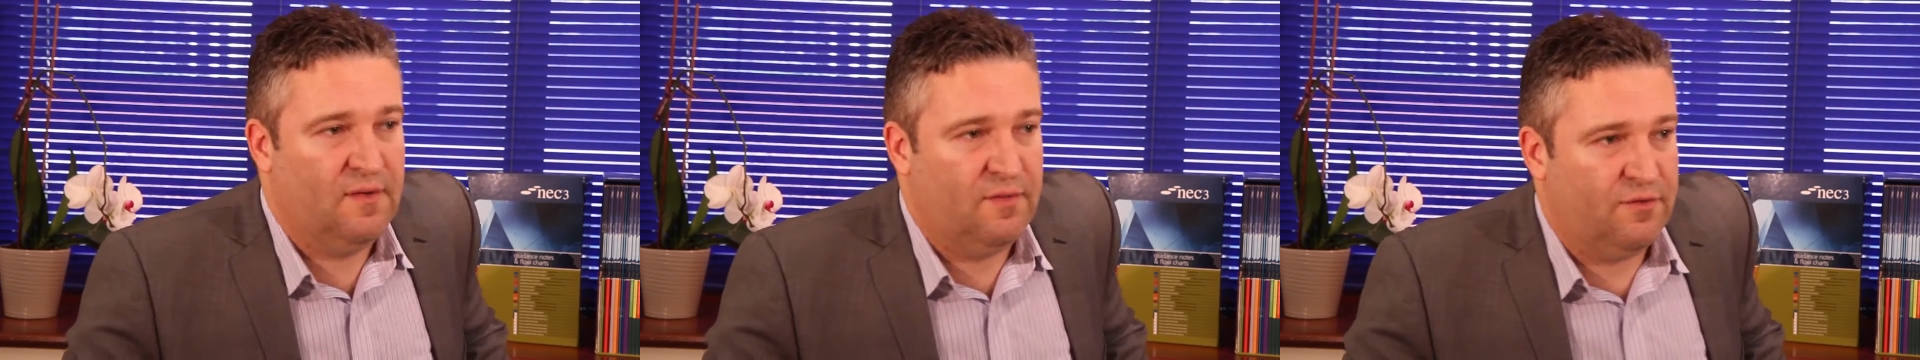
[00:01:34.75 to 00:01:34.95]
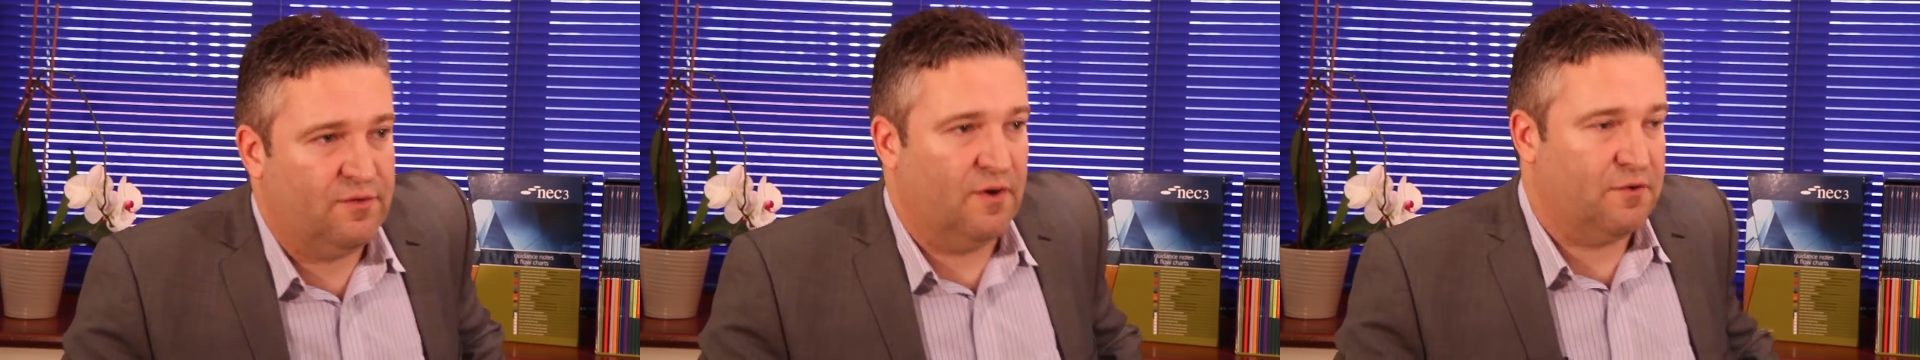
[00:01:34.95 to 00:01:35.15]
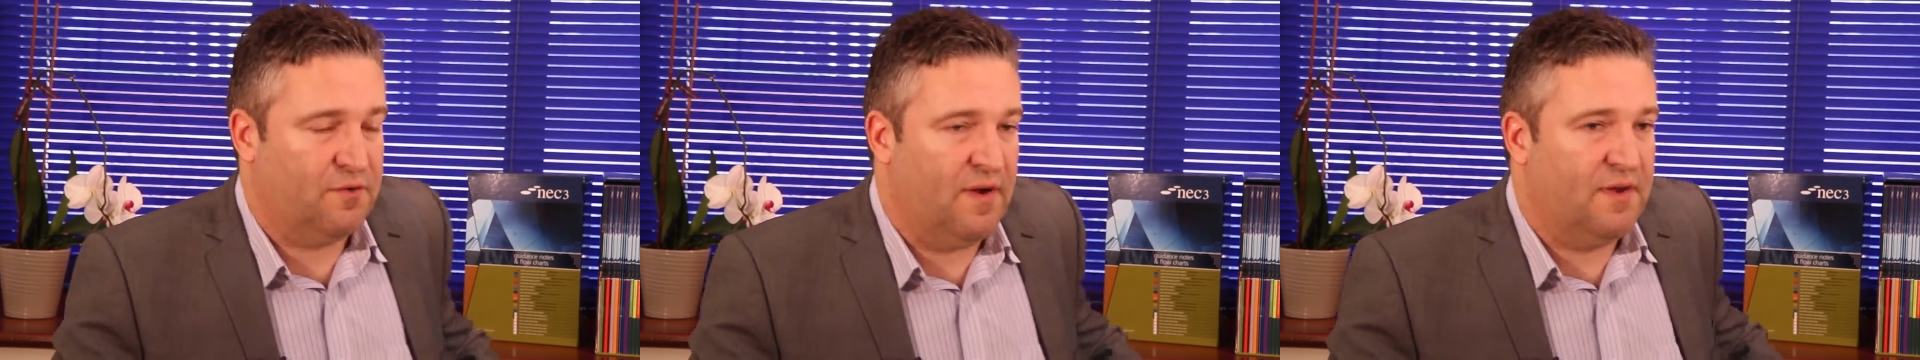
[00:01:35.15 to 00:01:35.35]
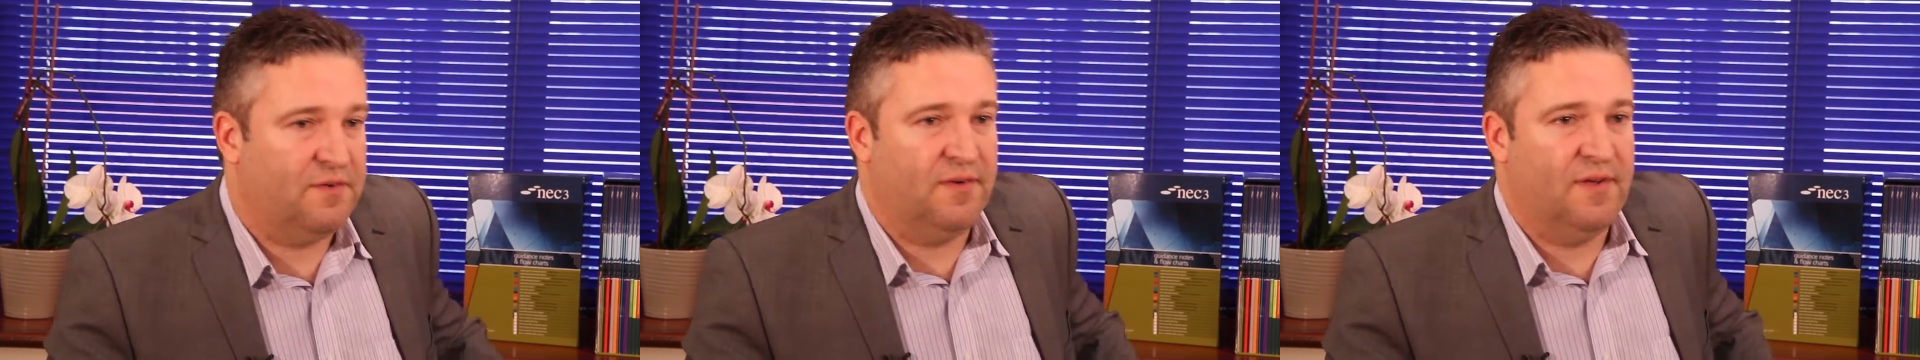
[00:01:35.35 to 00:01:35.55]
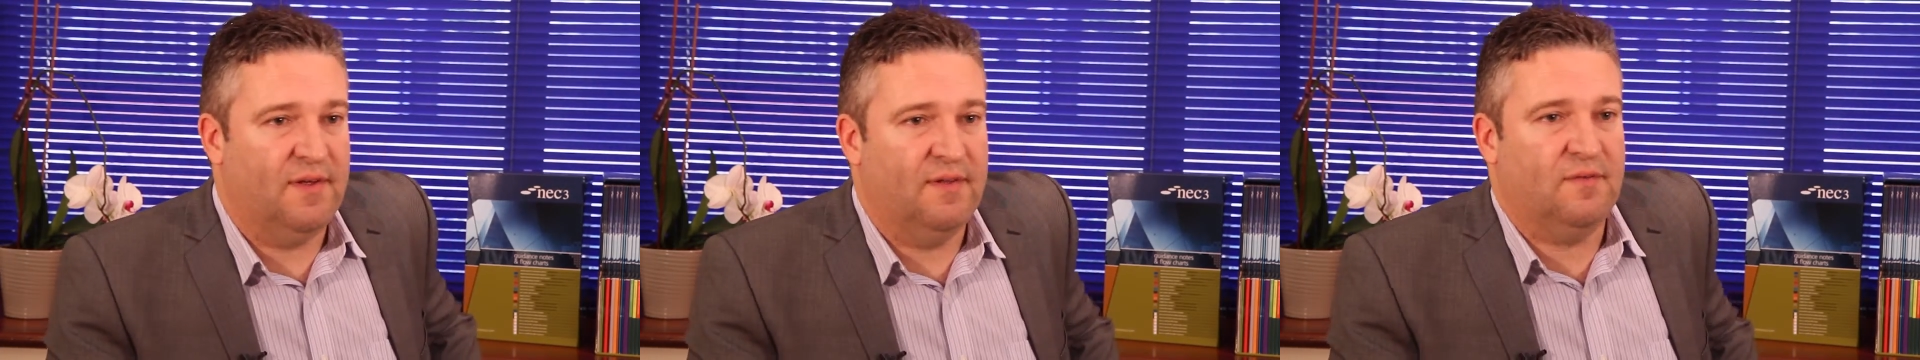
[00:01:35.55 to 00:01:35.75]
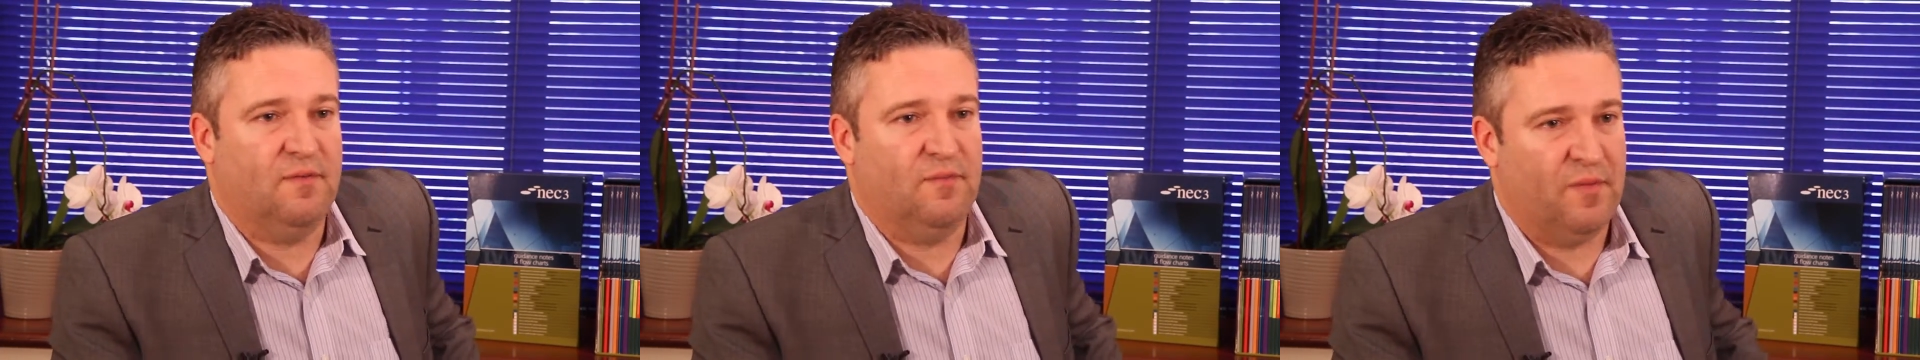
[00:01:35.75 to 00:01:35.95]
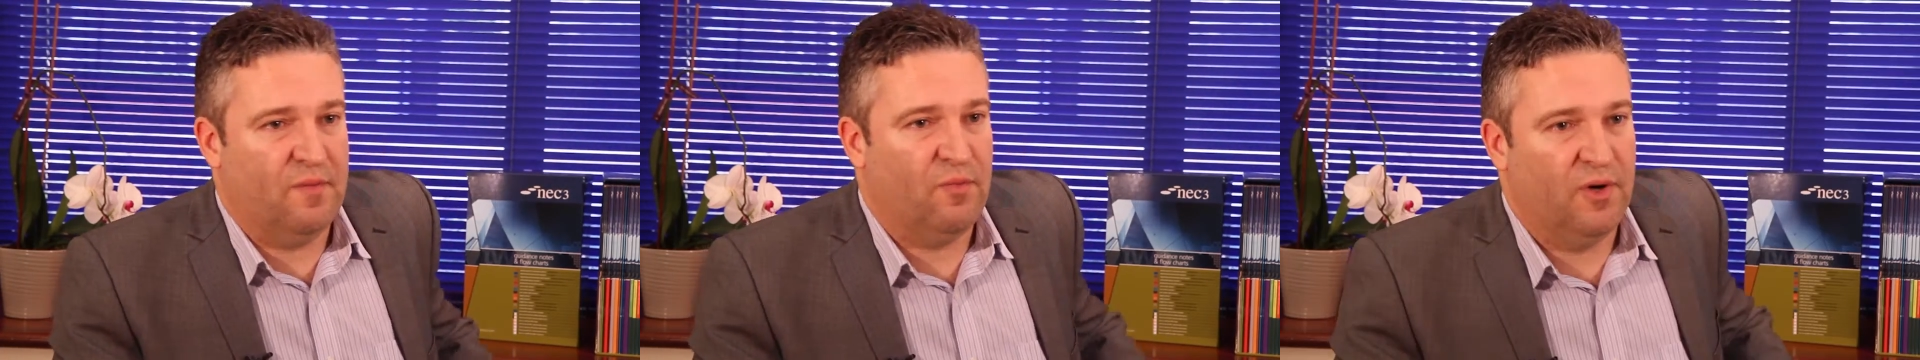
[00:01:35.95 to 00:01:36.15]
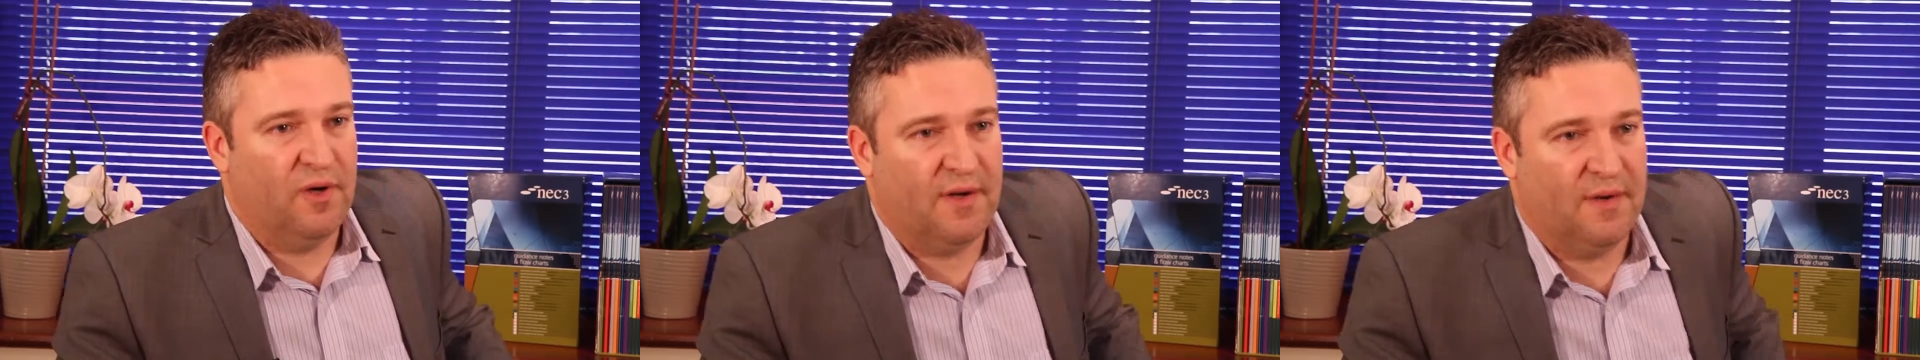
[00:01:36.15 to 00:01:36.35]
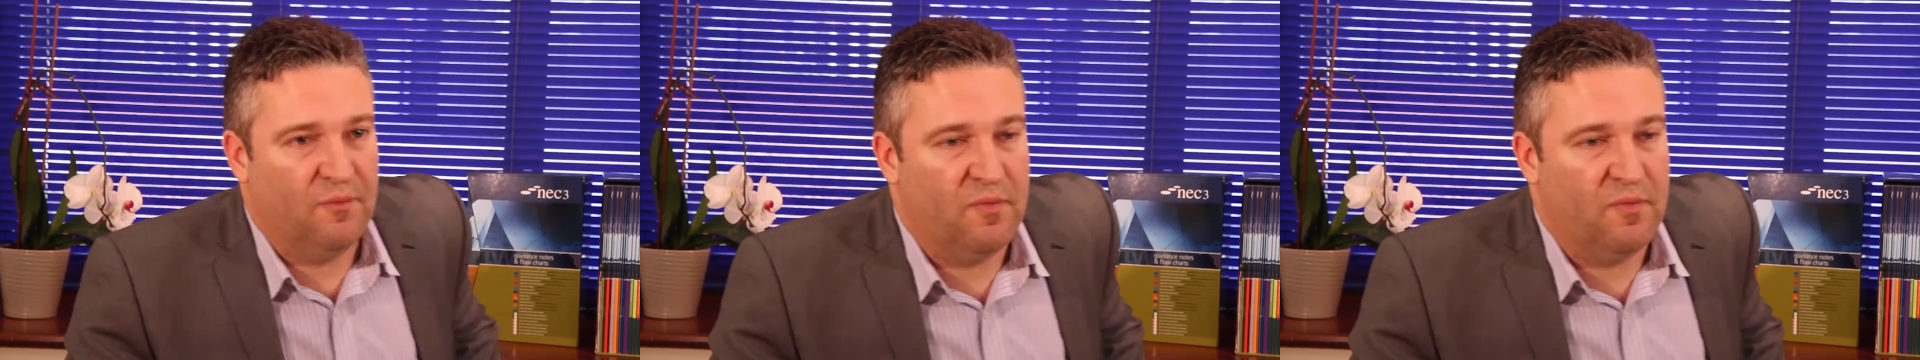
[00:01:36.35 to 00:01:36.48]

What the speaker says: Structural engineers have been working